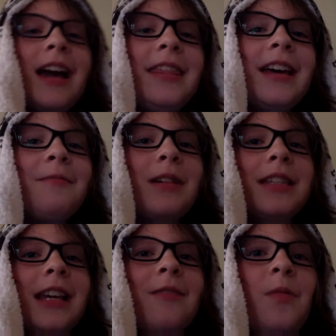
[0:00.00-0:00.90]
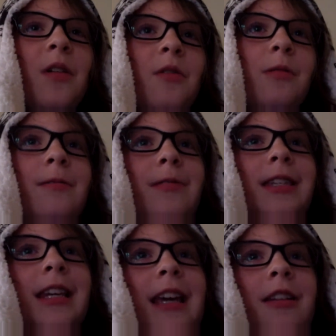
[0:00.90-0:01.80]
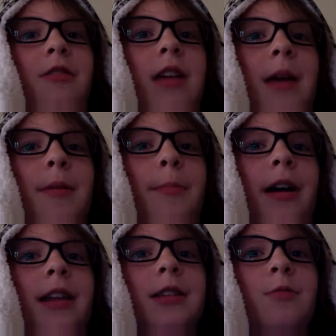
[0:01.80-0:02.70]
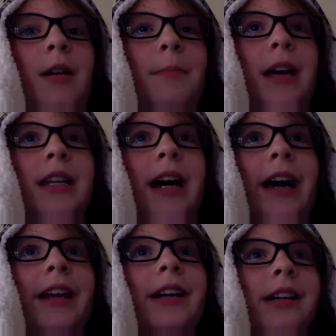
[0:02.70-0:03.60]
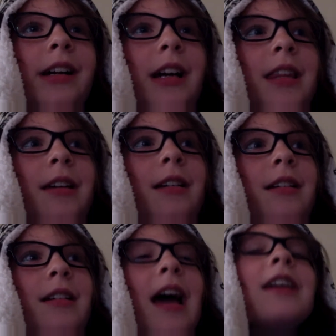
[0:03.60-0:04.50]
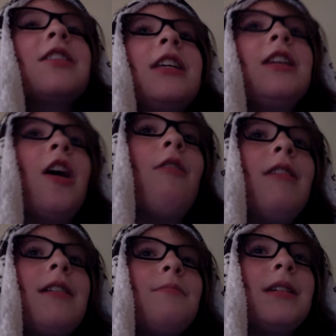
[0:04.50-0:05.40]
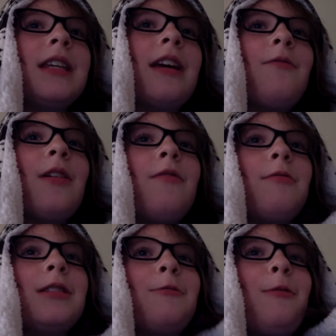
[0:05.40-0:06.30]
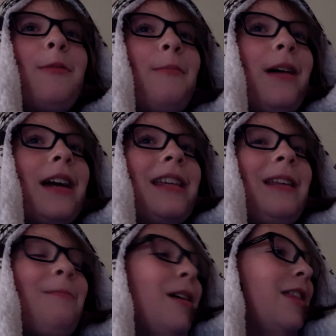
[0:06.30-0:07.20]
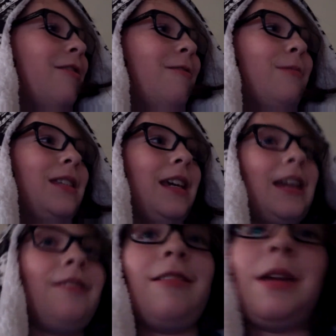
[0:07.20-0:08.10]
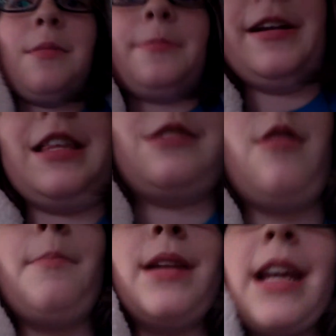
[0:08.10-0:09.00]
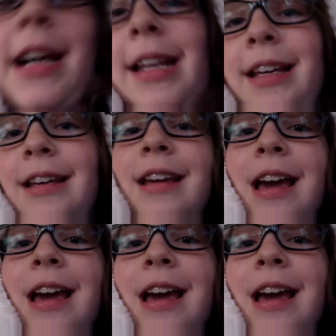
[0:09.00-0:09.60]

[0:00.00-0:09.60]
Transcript: And then my second favorite one was the kid who came up out of the swamp that died. And then, actually, no. My second favorite was the woman in black, and then my third was the kid who came up out of the swamp and died.